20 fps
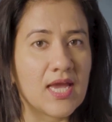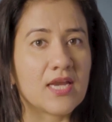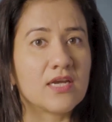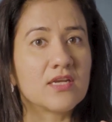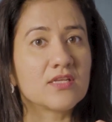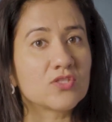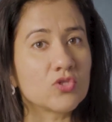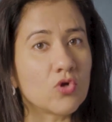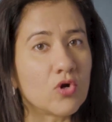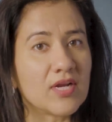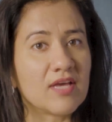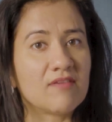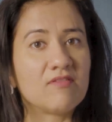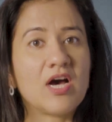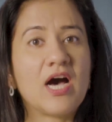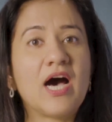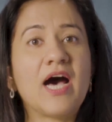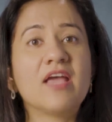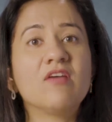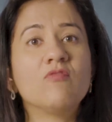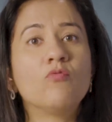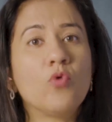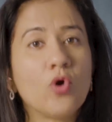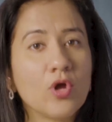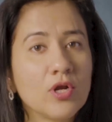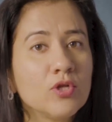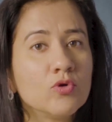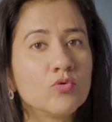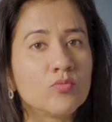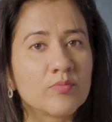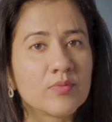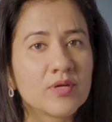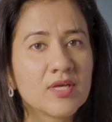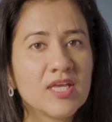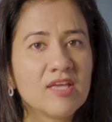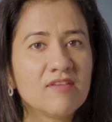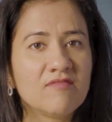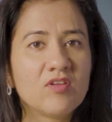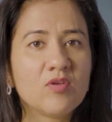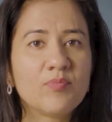and does not have a high volume
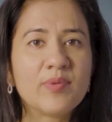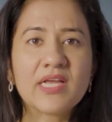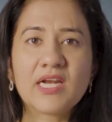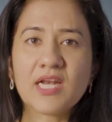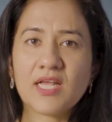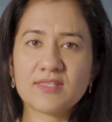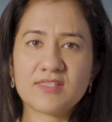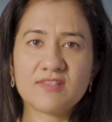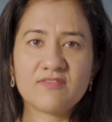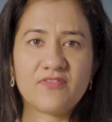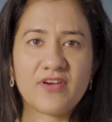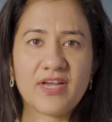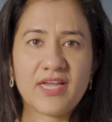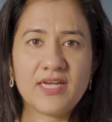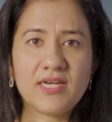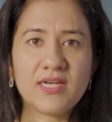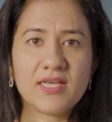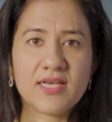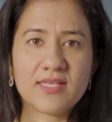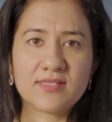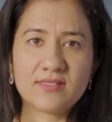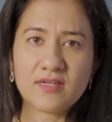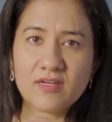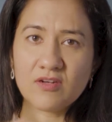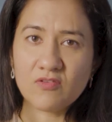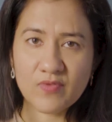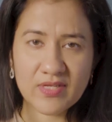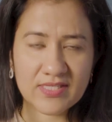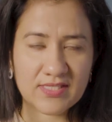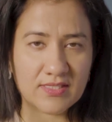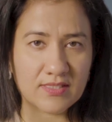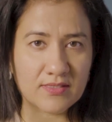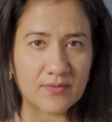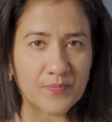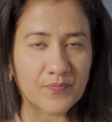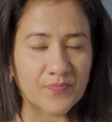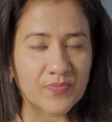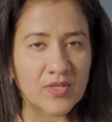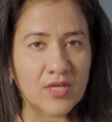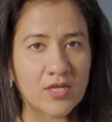will be classified as an investor.
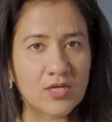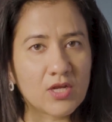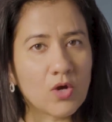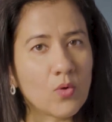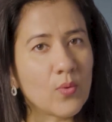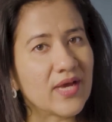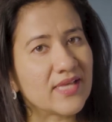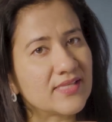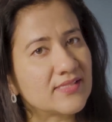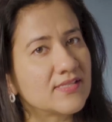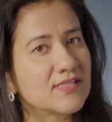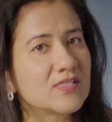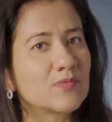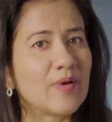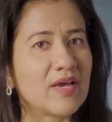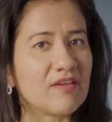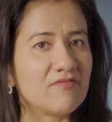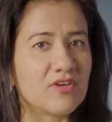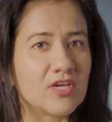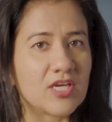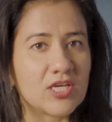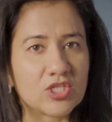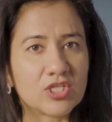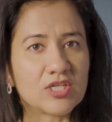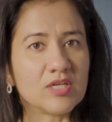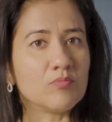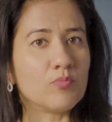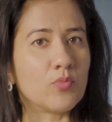Now, why is this bifurcation